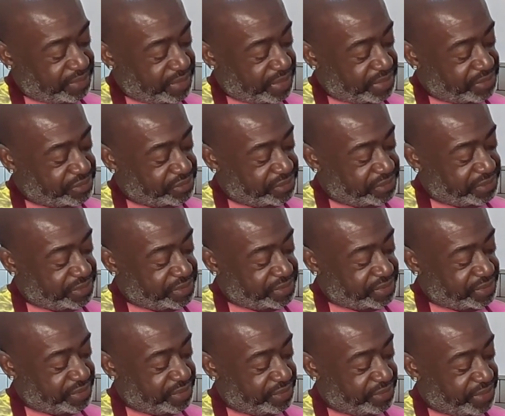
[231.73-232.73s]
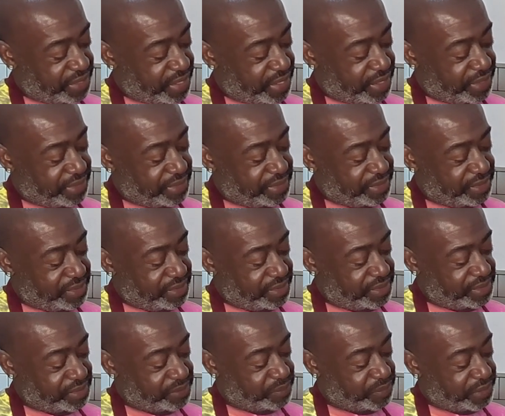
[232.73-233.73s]
As you can see, that
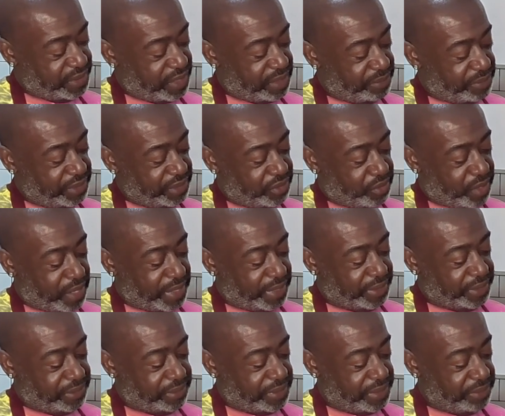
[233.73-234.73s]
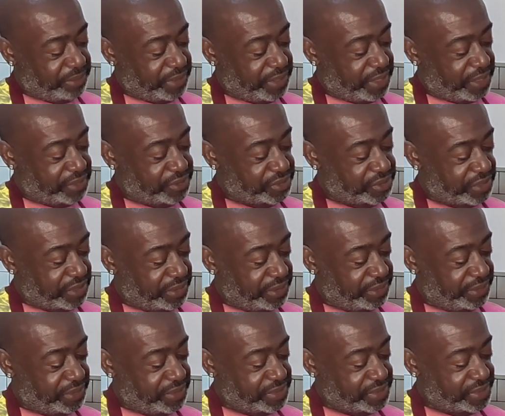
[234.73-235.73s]
is becoming quite creamy. I'll show you
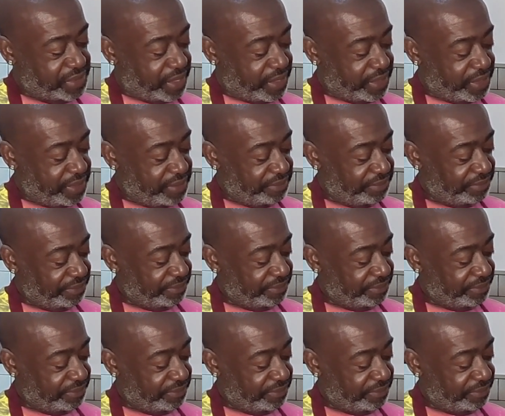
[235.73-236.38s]
in a second.